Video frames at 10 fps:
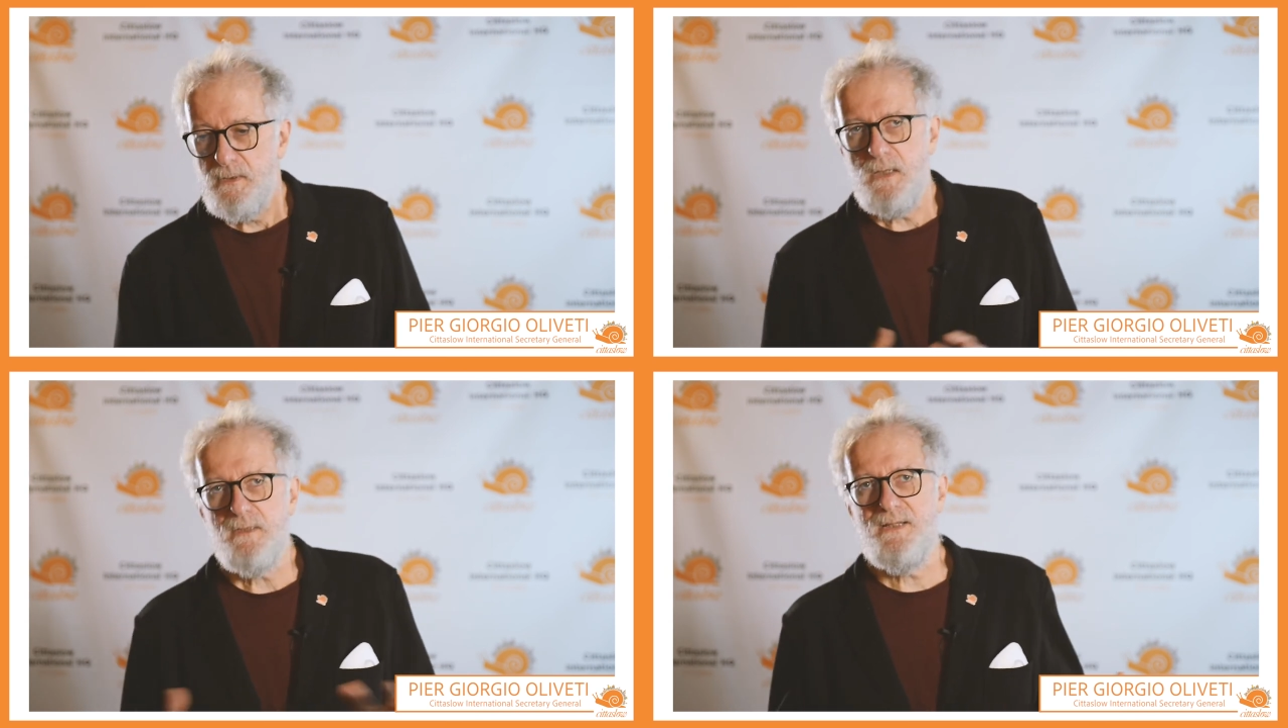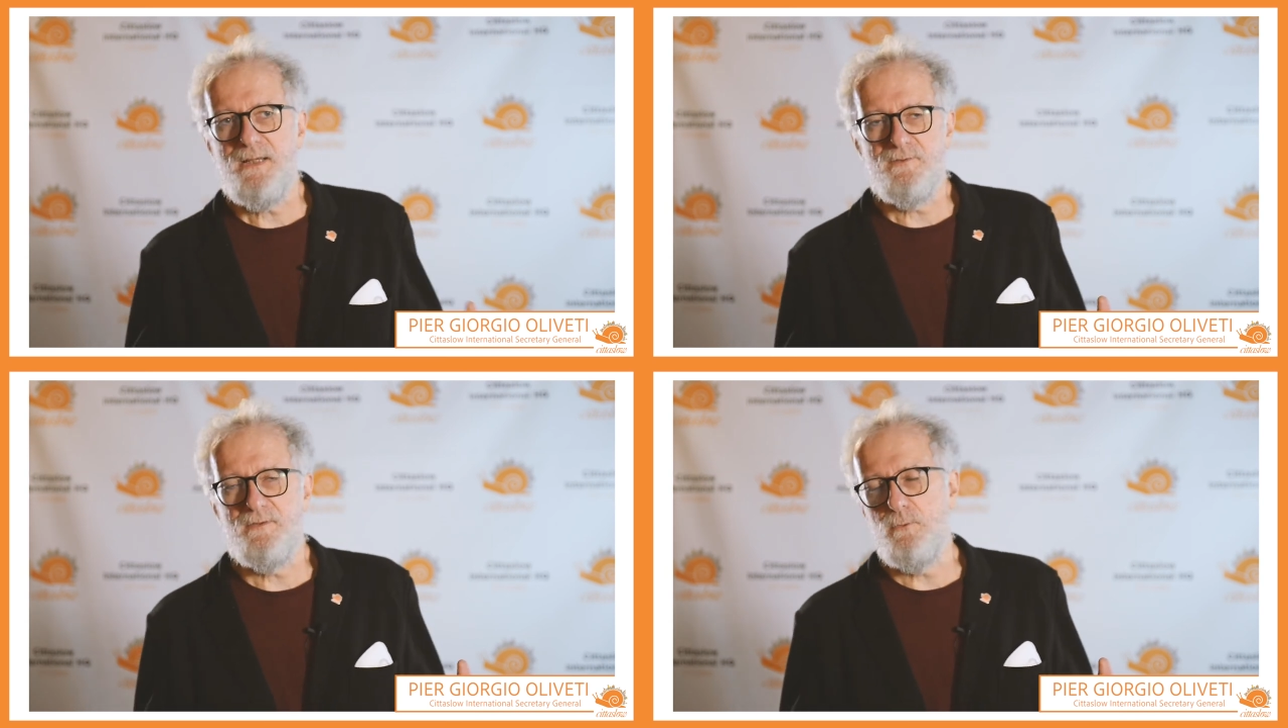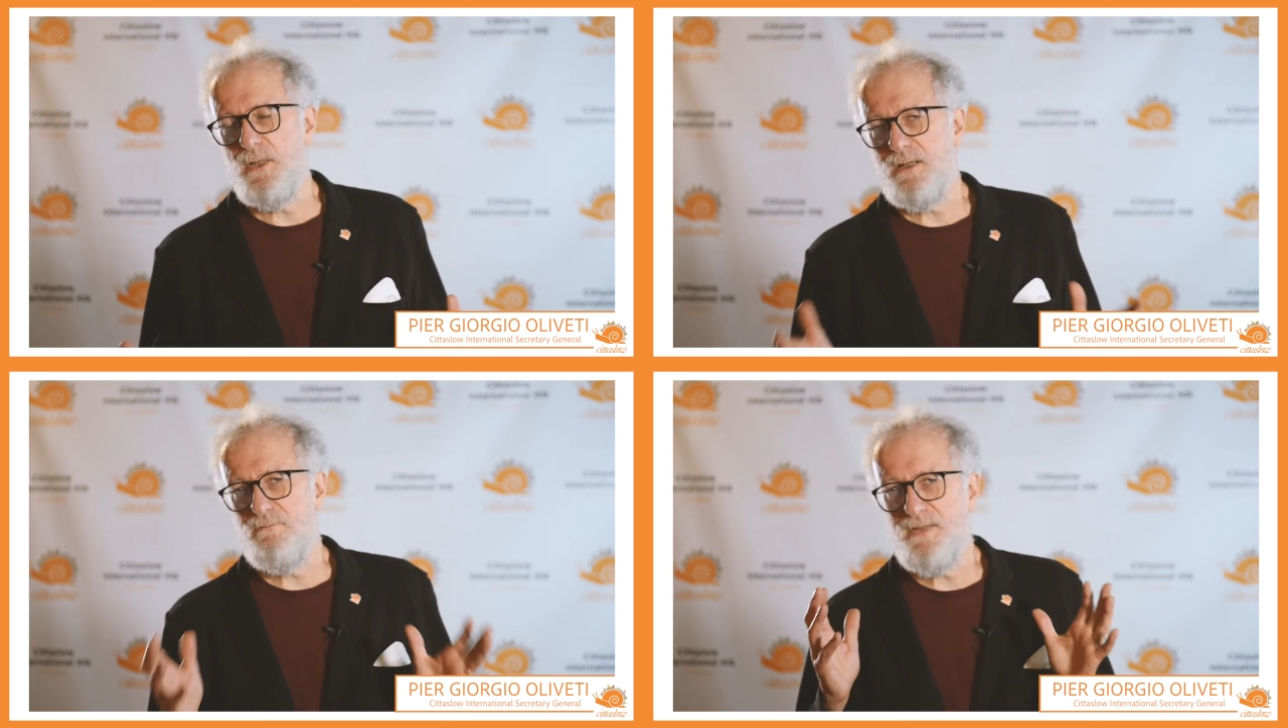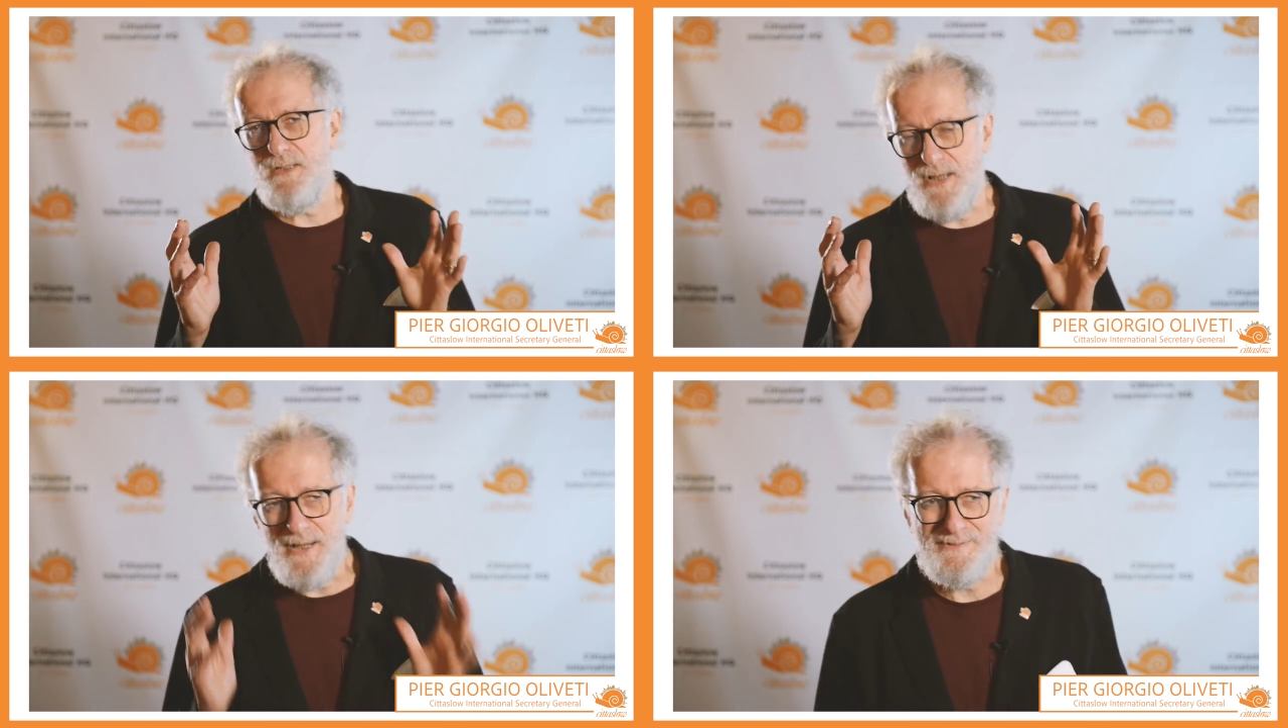At last, we are
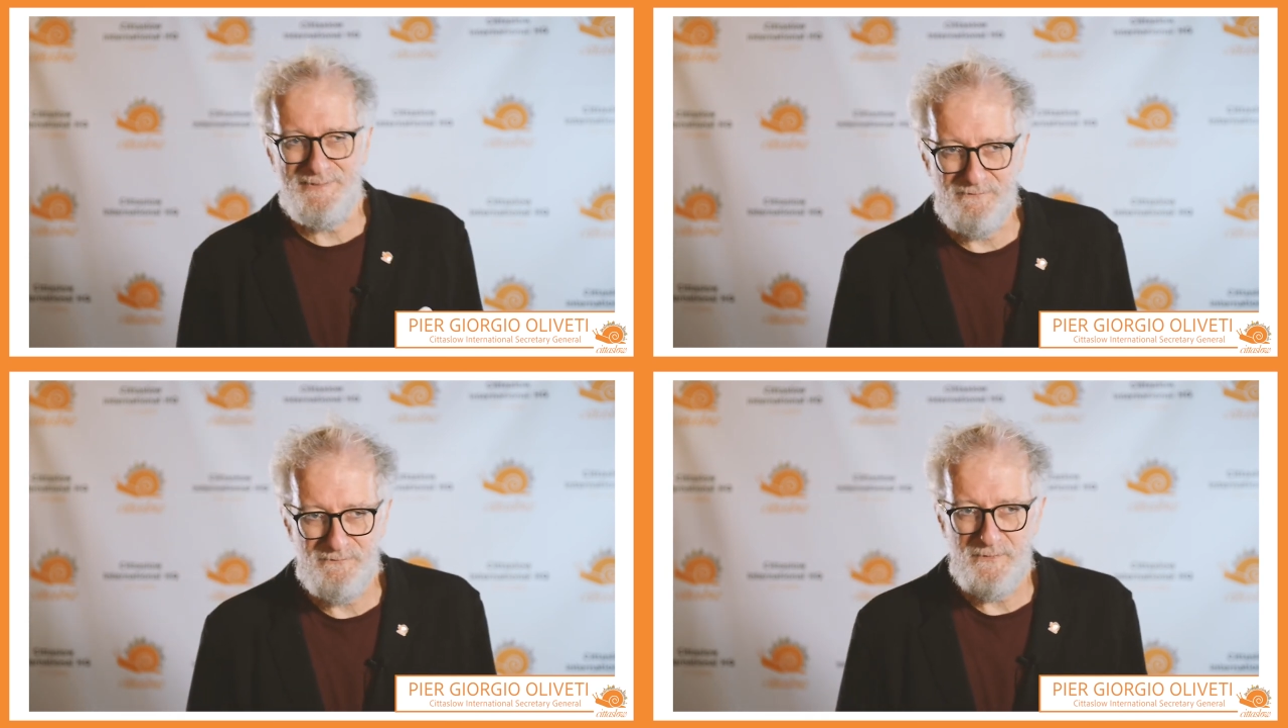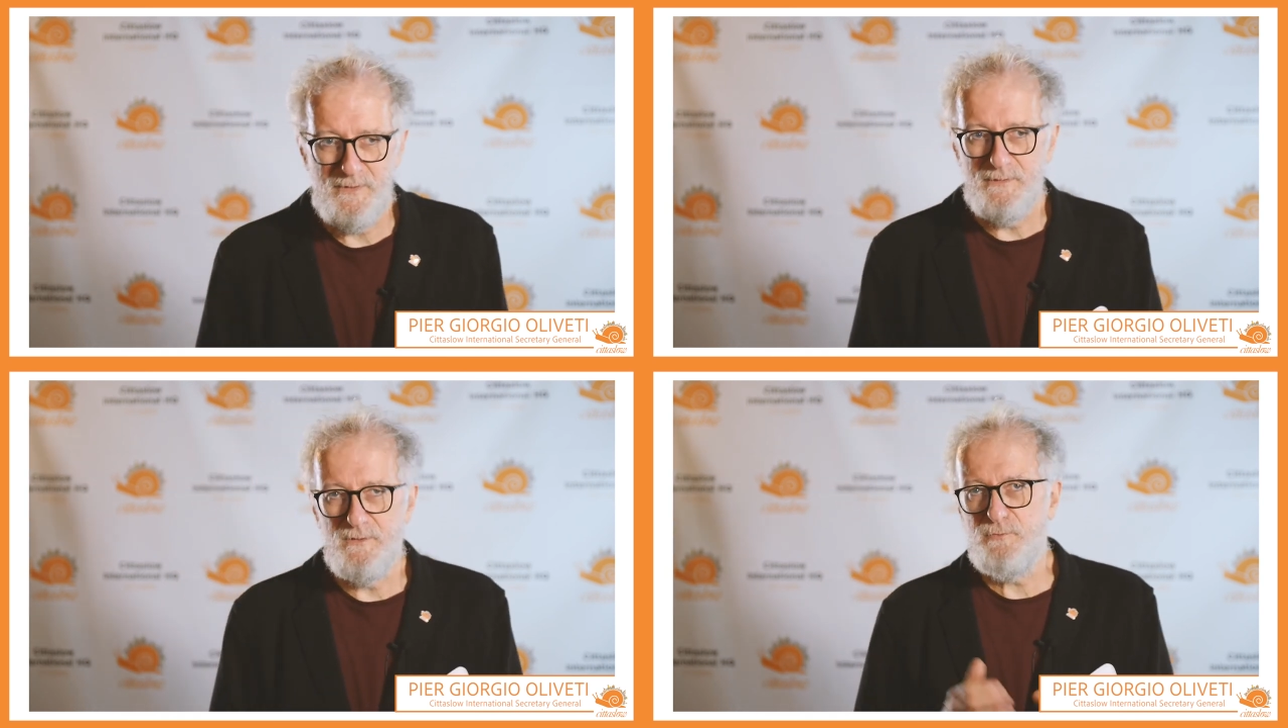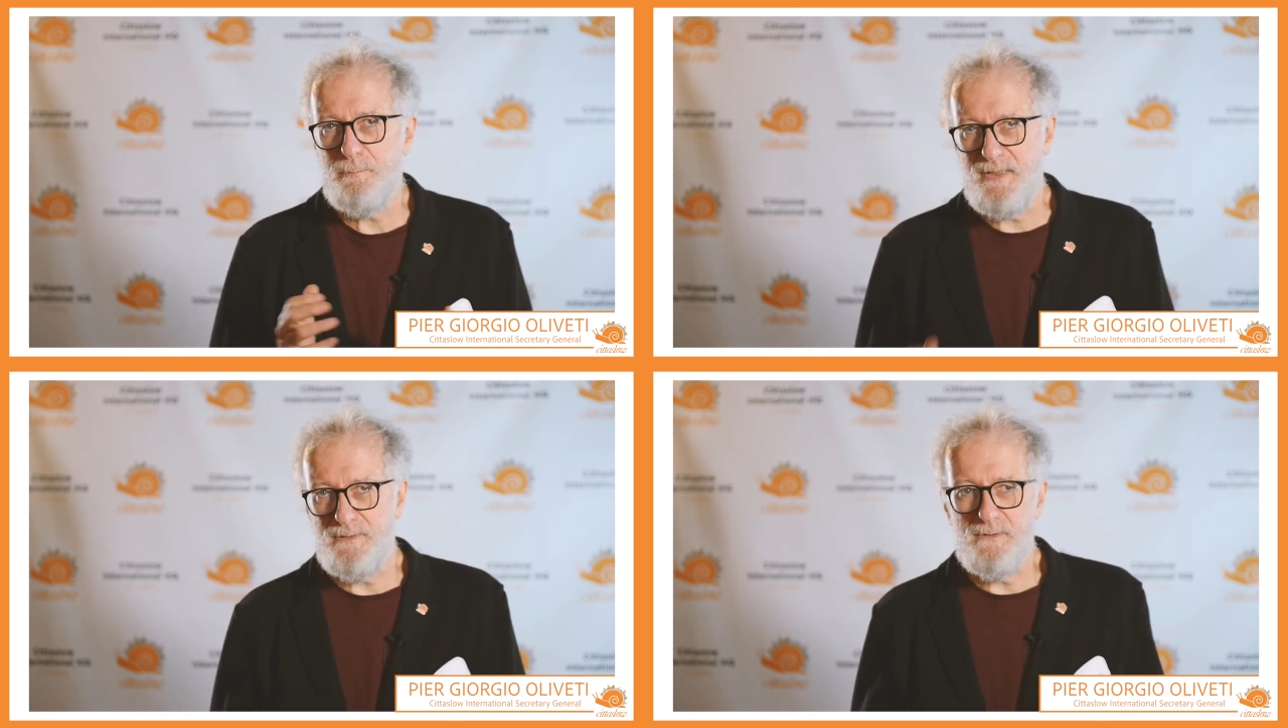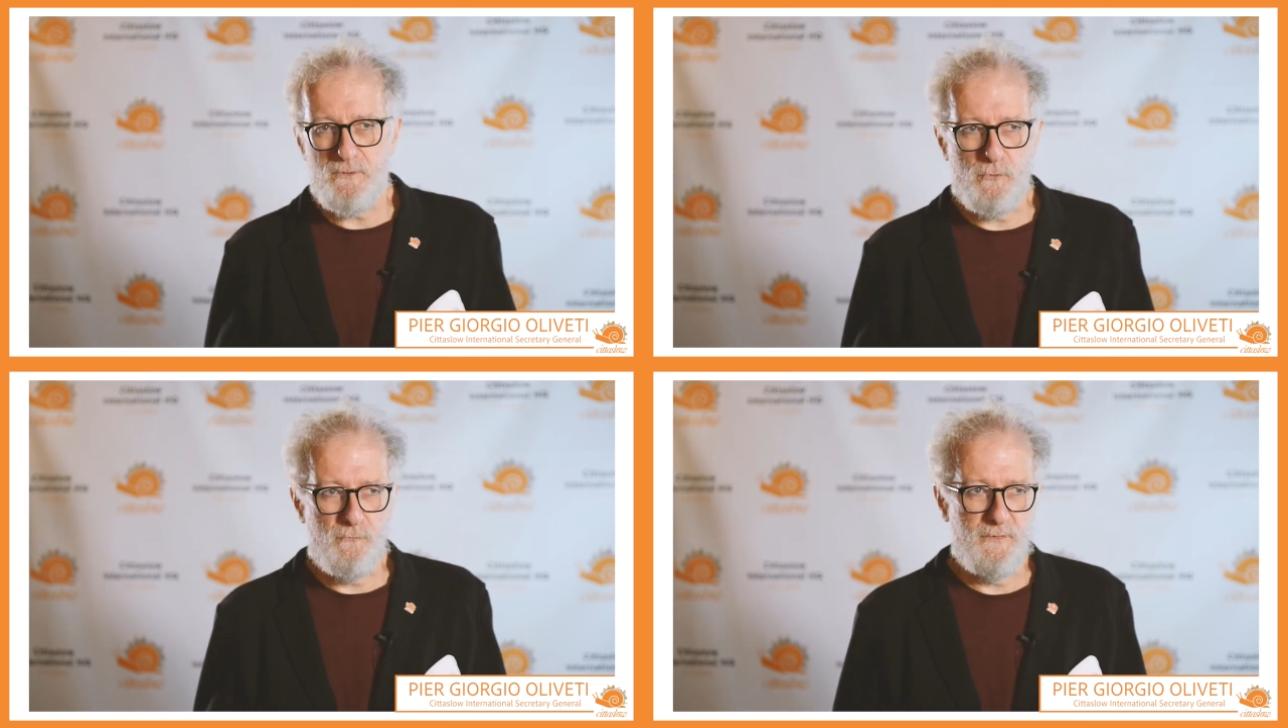very active despite the
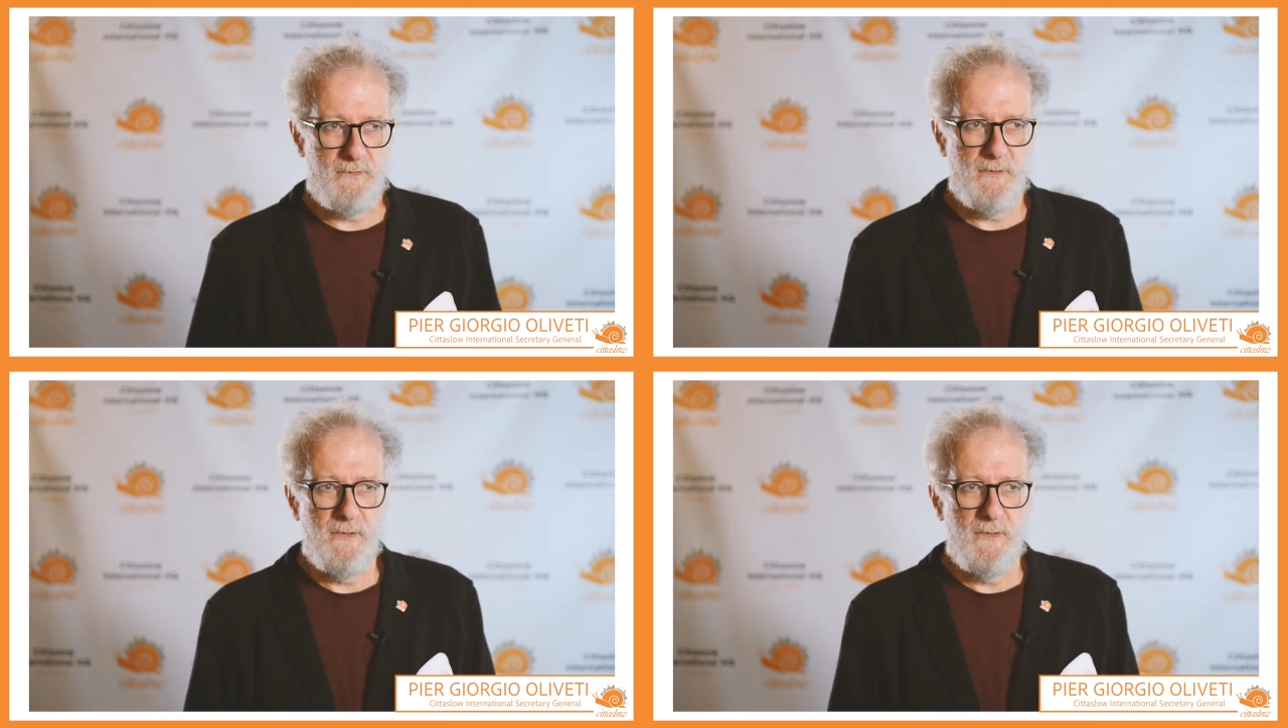COVID.